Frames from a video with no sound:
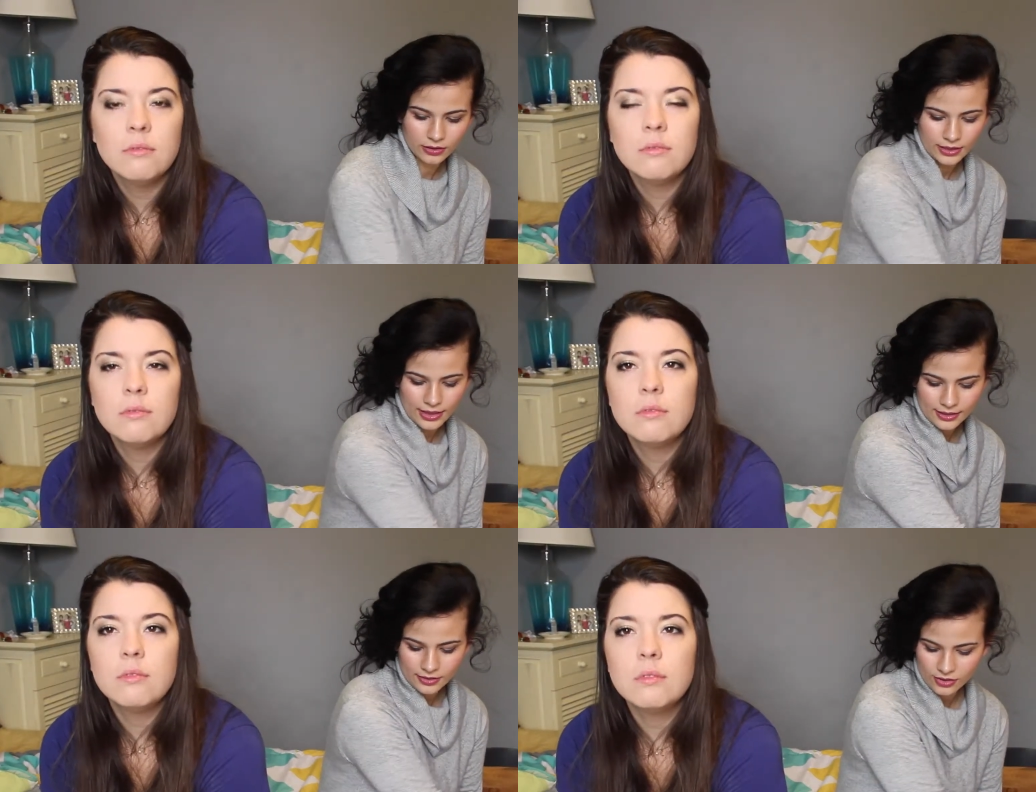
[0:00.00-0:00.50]

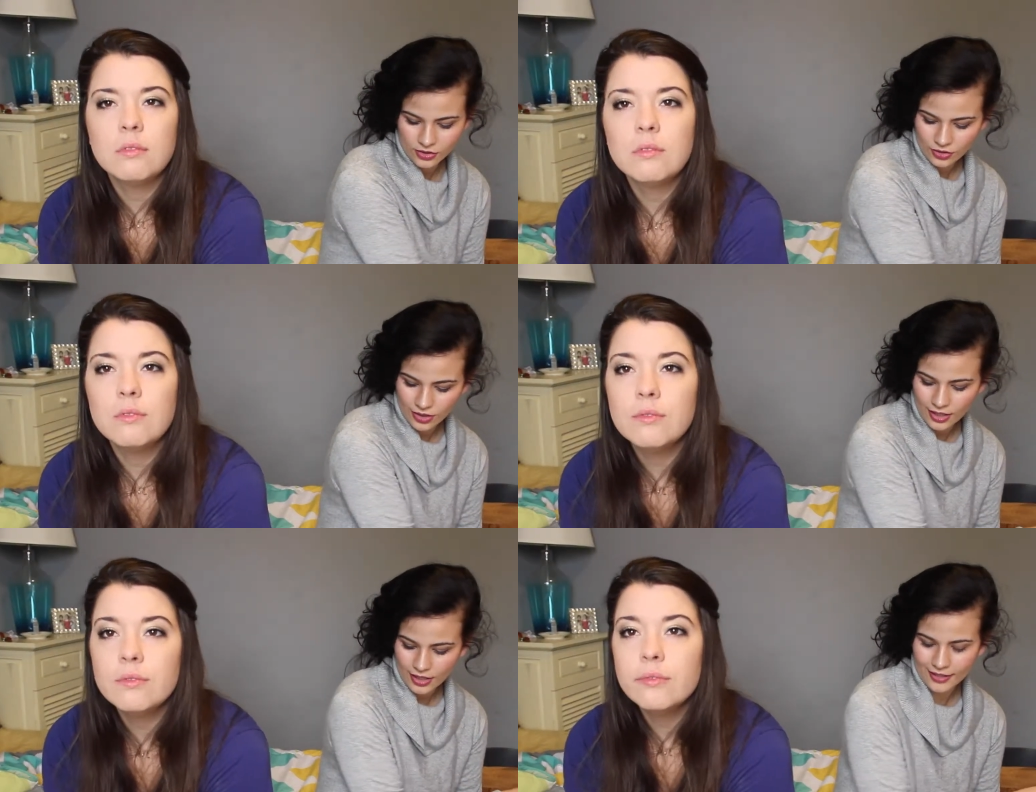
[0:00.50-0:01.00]
Speaker 1: Let's
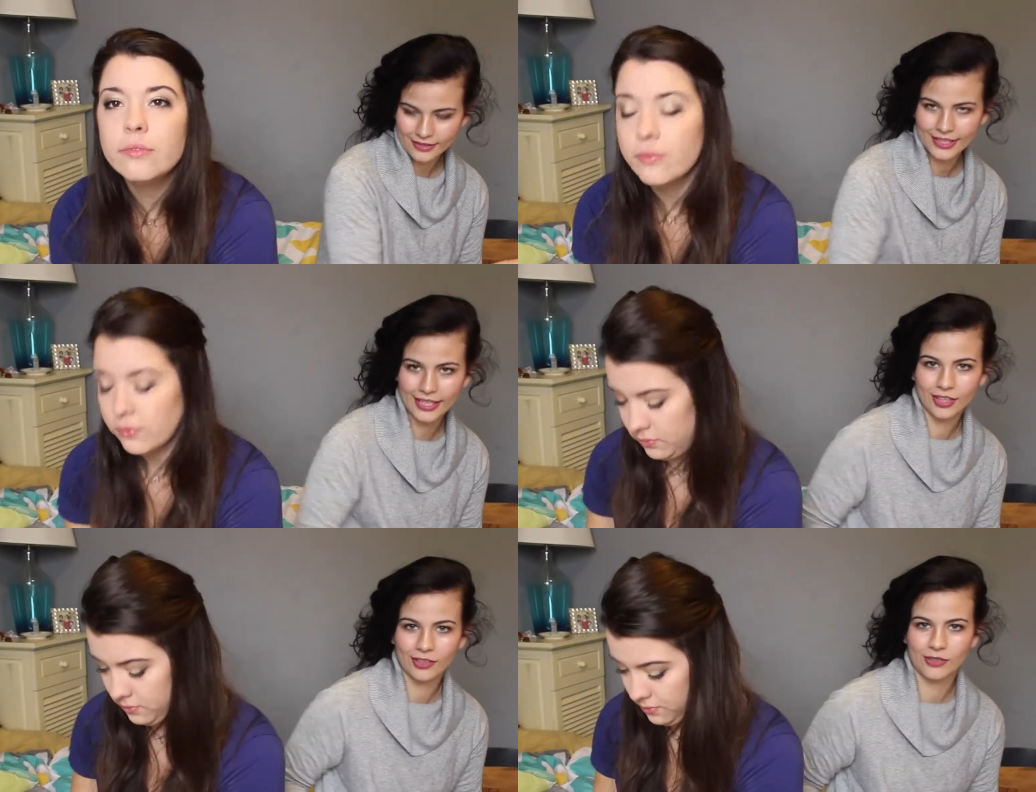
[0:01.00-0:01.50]
draw
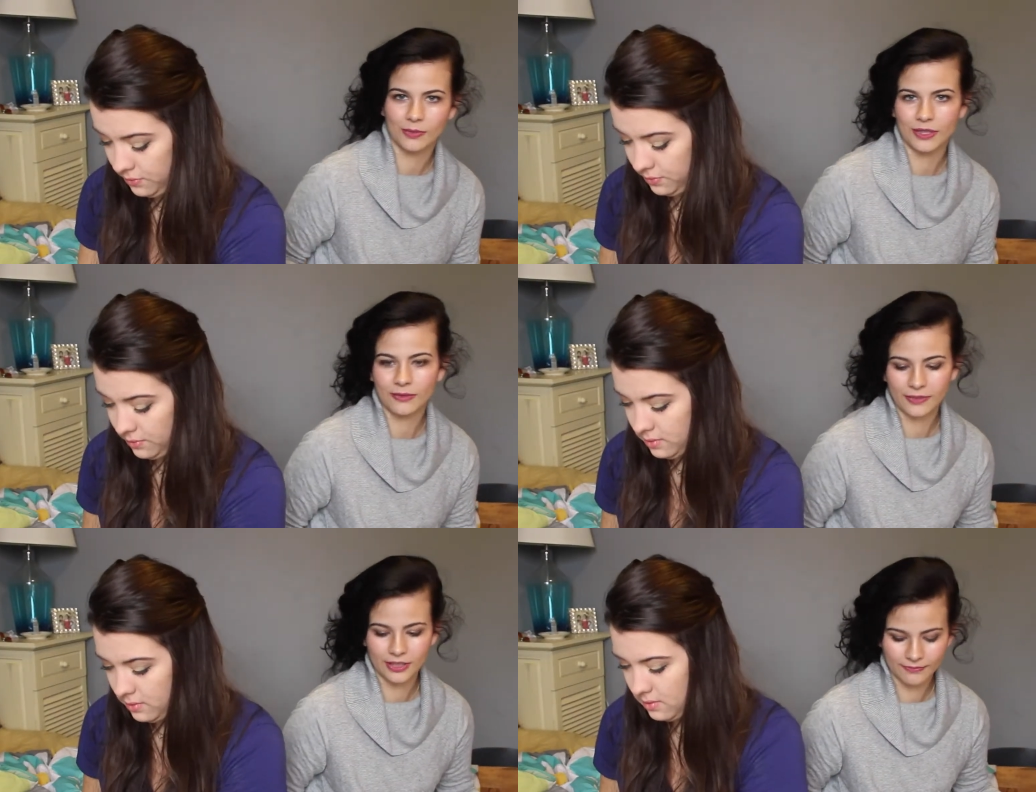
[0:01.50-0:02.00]
Taylor
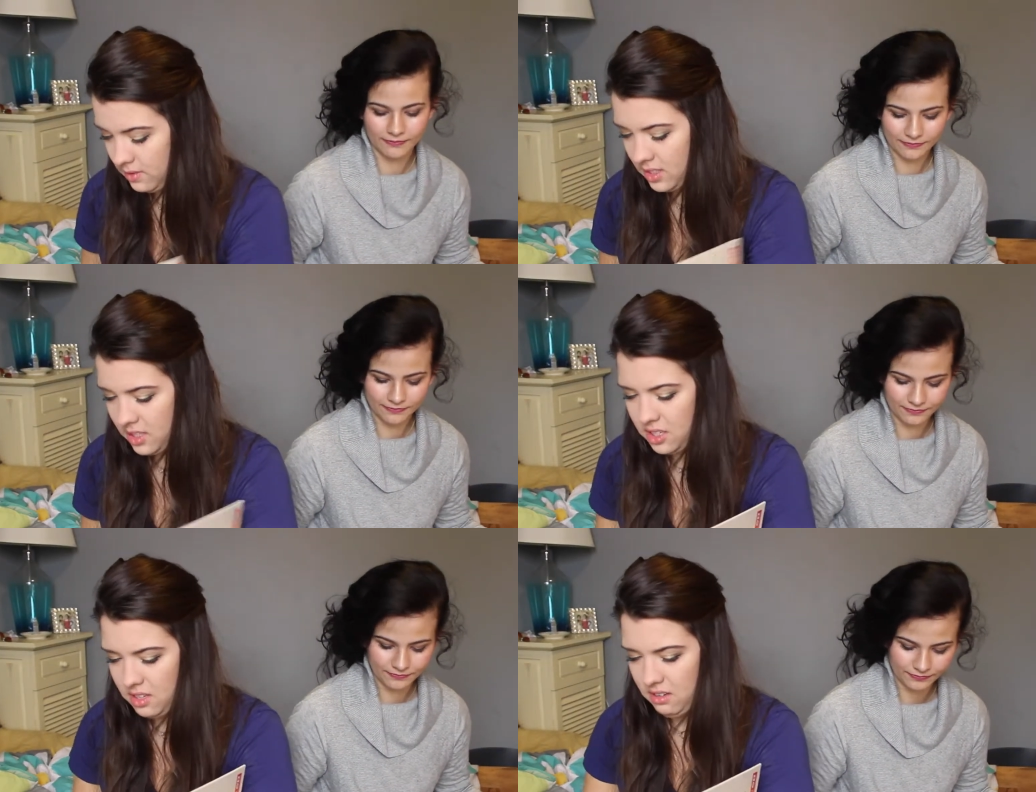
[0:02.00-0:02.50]
Swift.
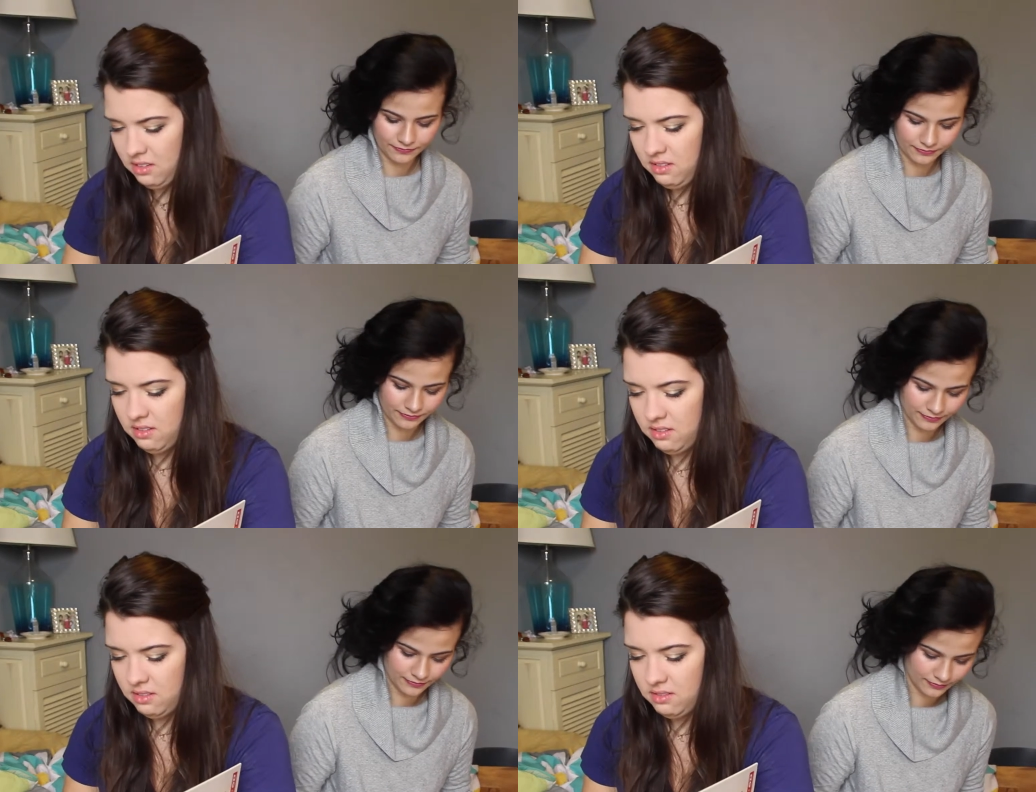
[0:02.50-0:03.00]
Oh.
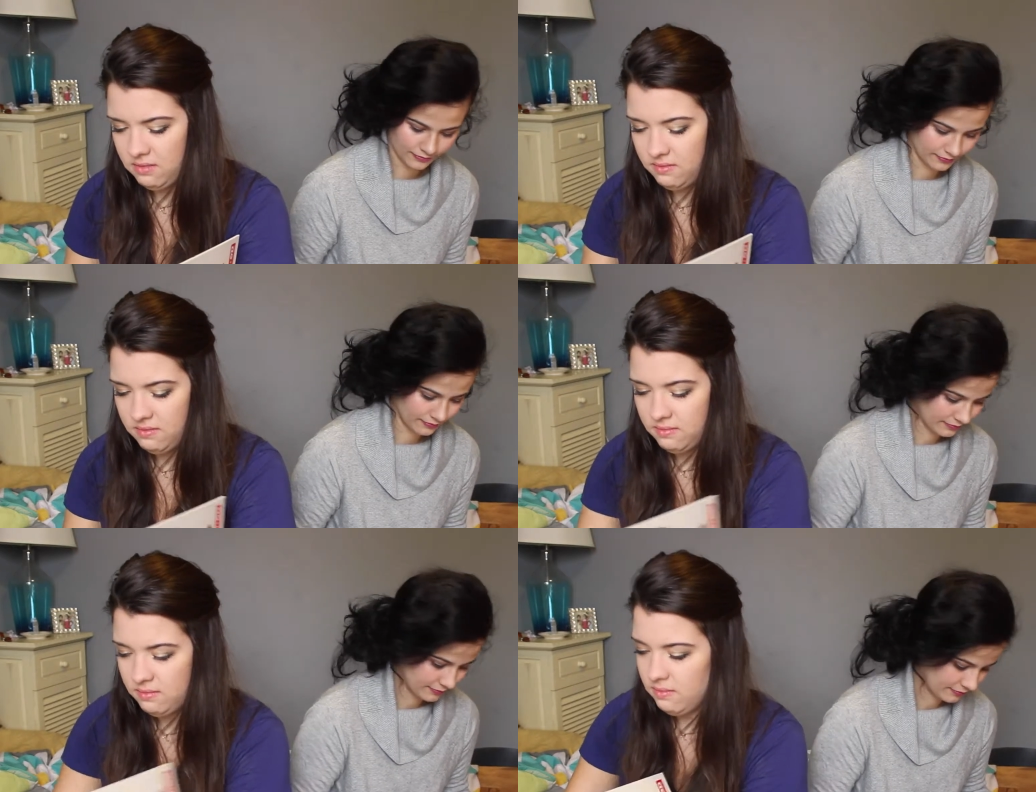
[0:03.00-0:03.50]

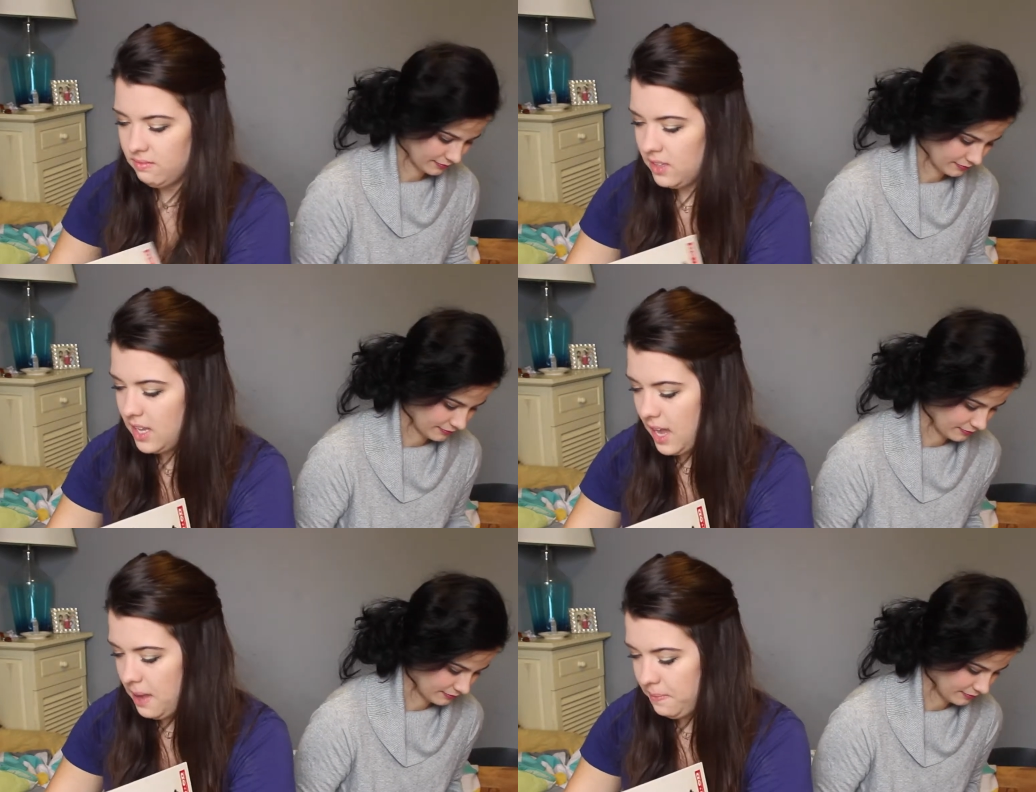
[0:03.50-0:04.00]

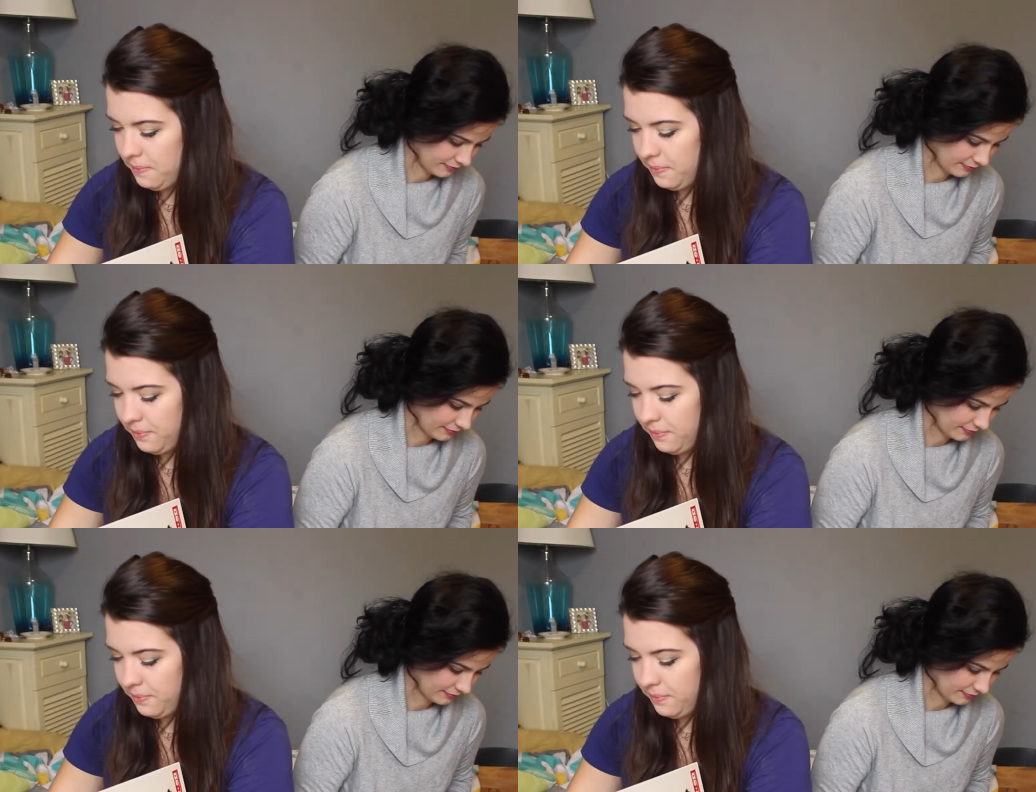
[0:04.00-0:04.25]
Okay.